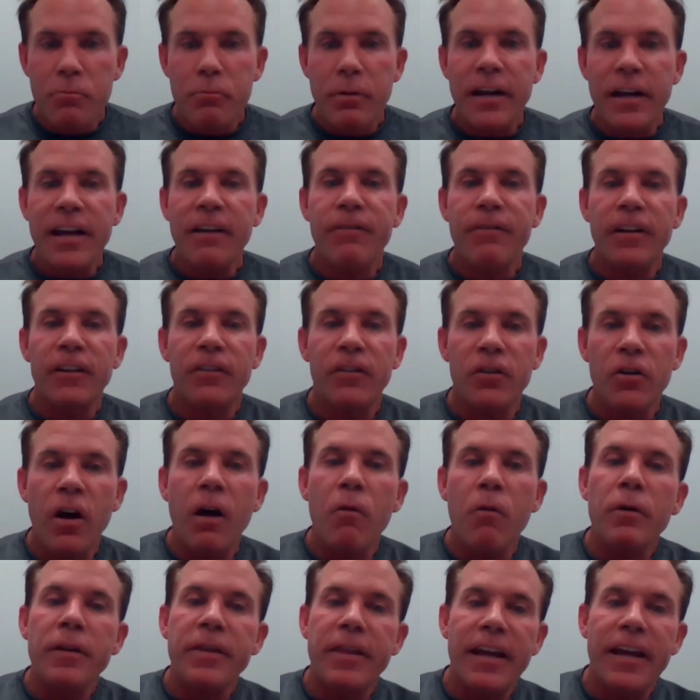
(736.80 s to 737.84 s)
But if it's
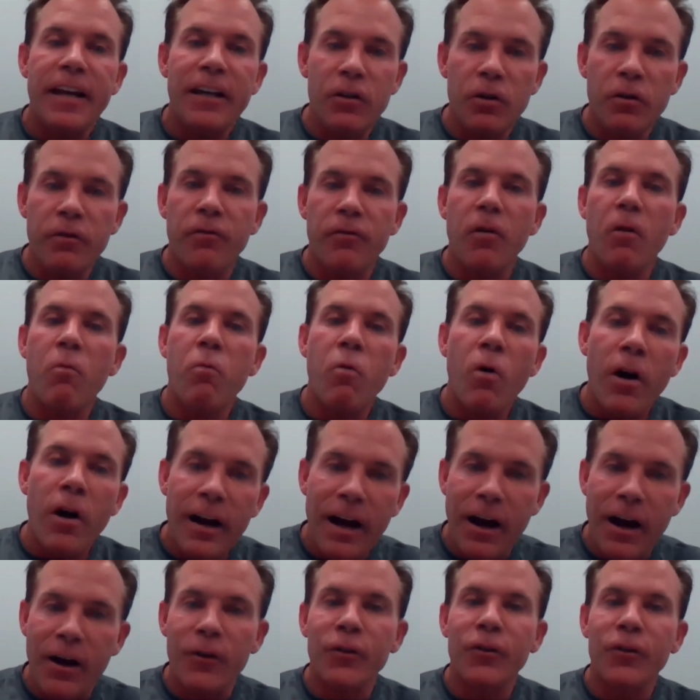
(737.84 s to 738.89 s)
not what they do for
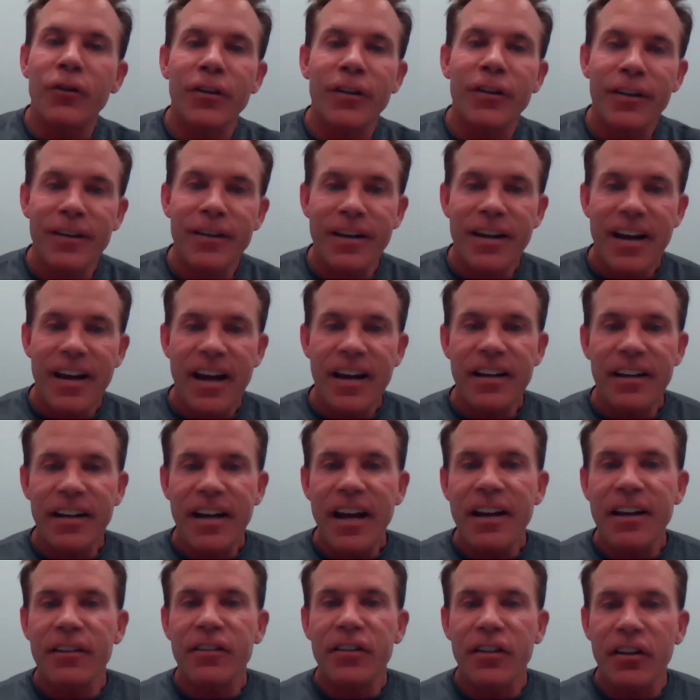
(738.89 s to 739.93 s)
workouts, and
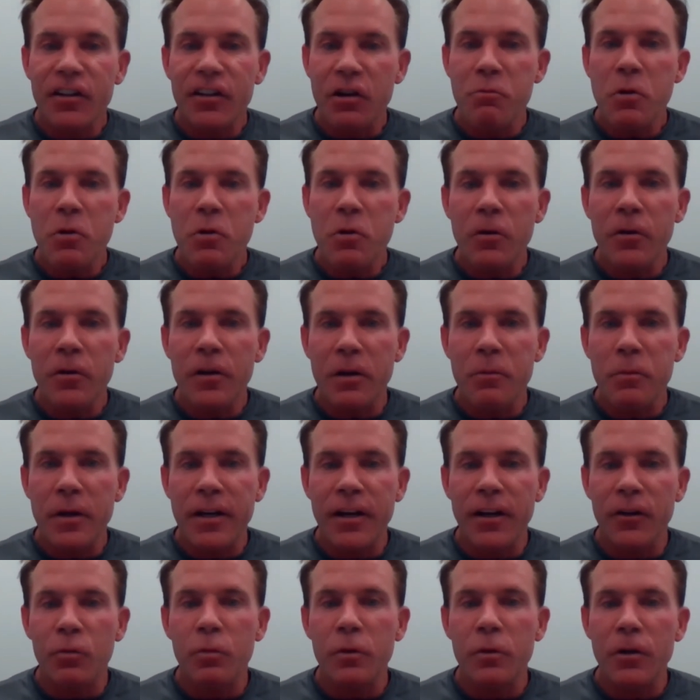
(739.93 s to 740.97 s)
again, it's a community,
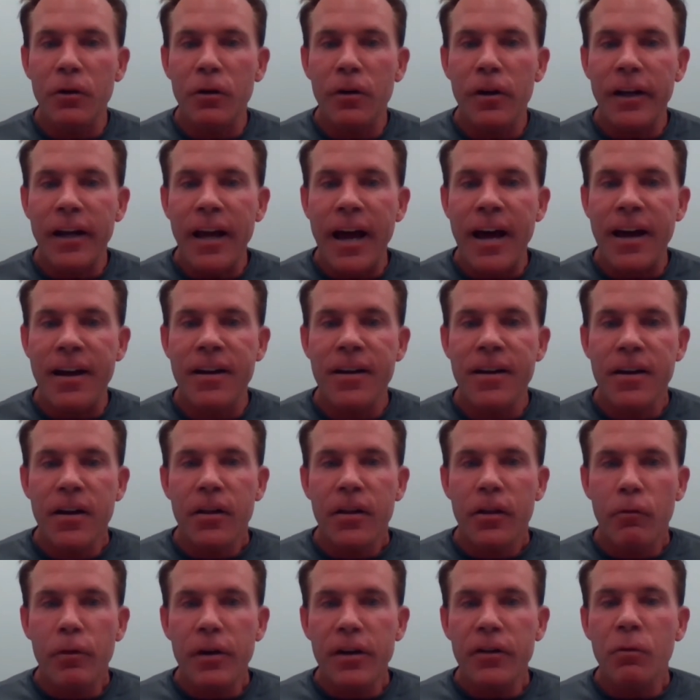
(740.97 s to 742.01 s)
because when you look at
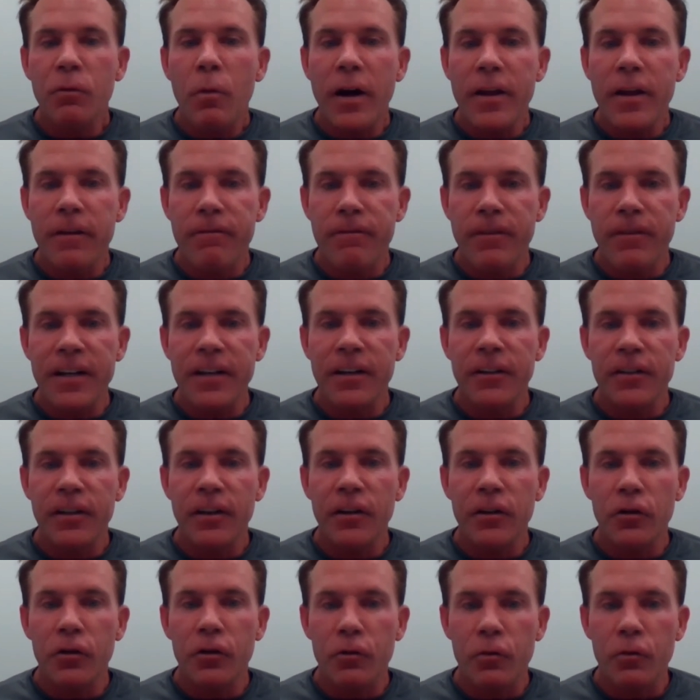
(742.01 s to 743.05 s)
the reason why the fitness
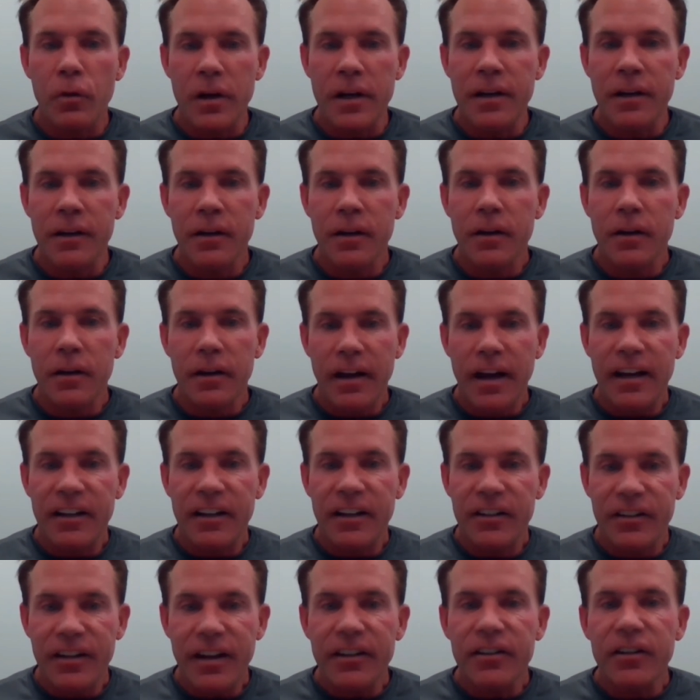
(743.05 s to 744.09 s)
industry
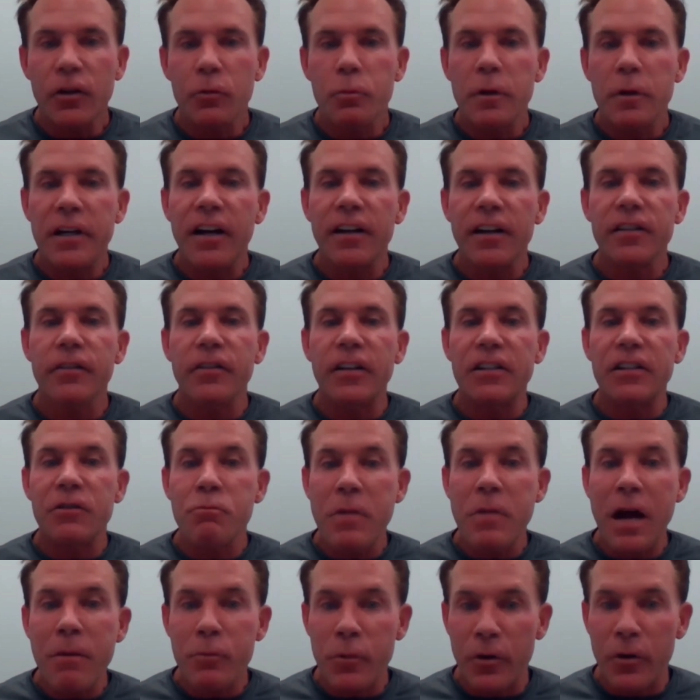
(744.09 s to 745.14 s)
exists is because of its
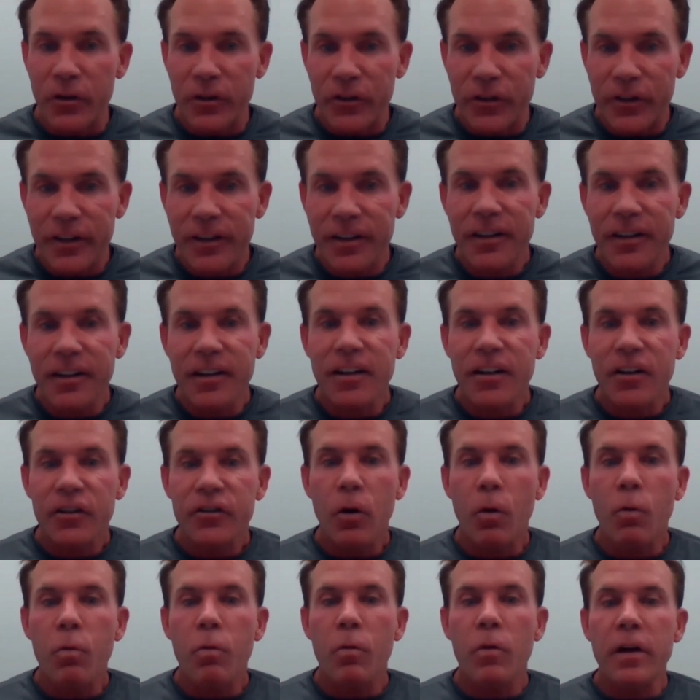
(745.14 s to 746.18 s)
members.
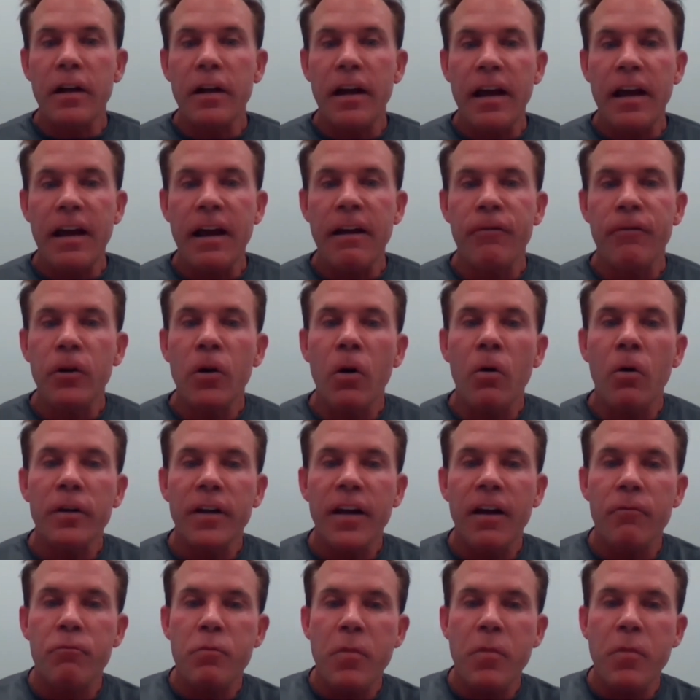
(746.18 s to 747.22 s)
So if you
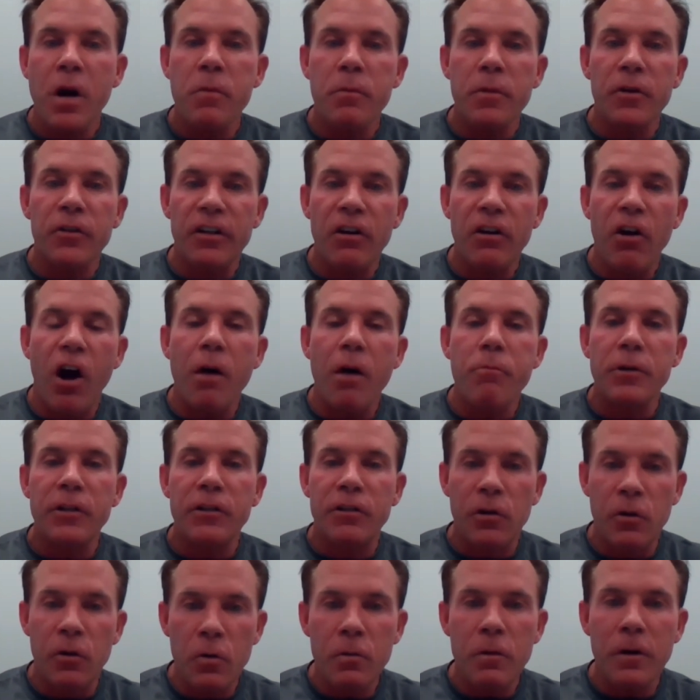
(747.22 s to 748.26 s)
don't give members the
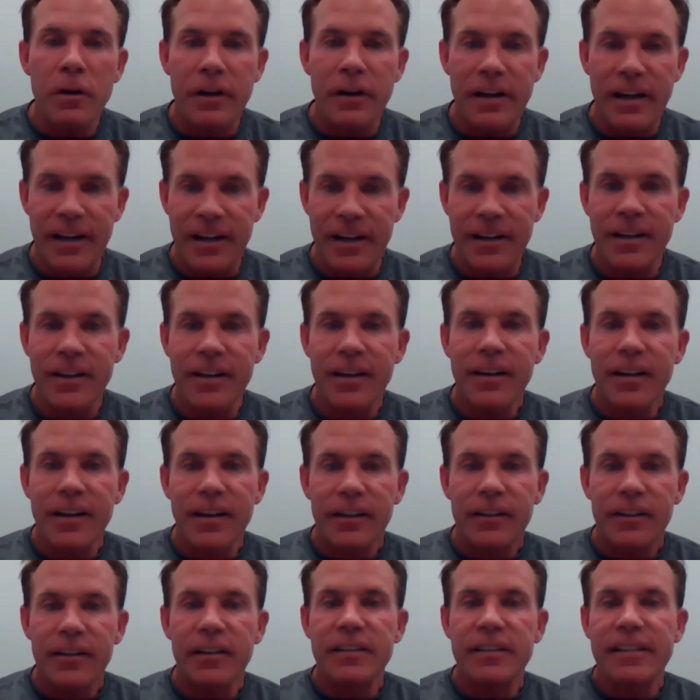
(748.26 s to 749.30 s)
opportunity
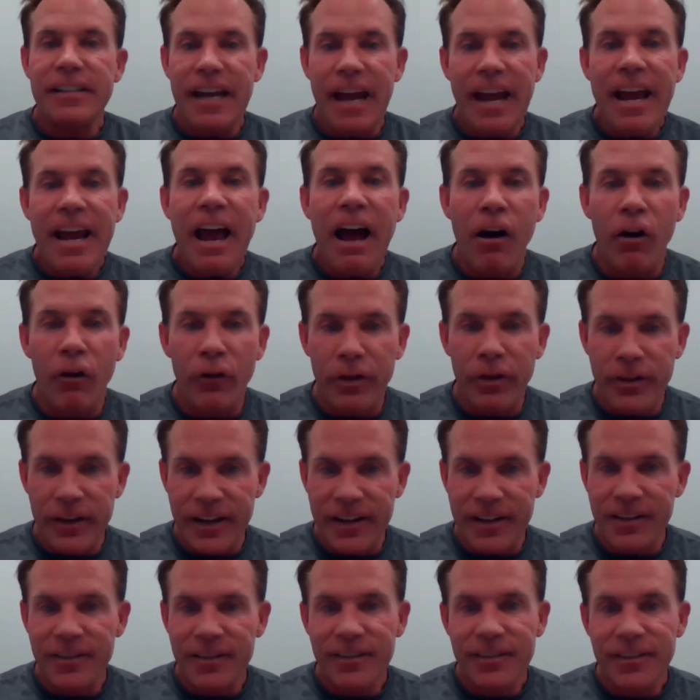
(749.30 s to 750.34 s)
to stay
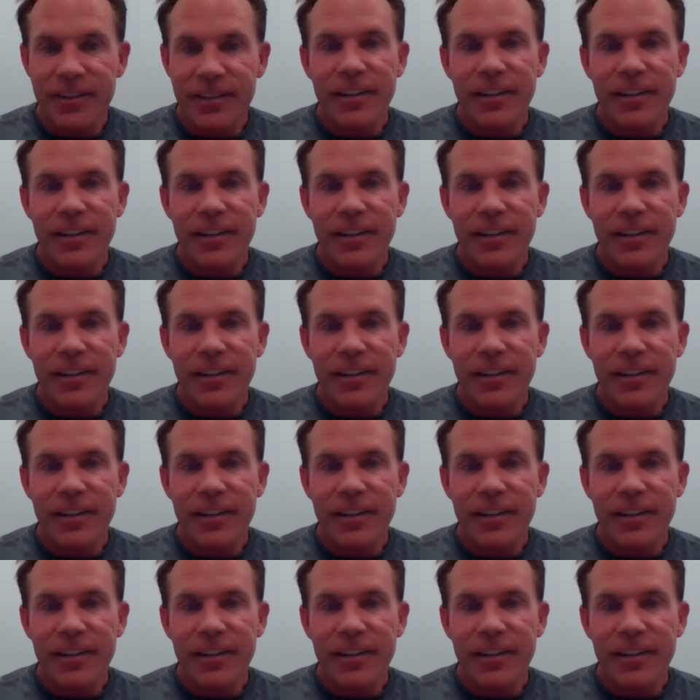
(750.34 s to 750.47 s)
healthy,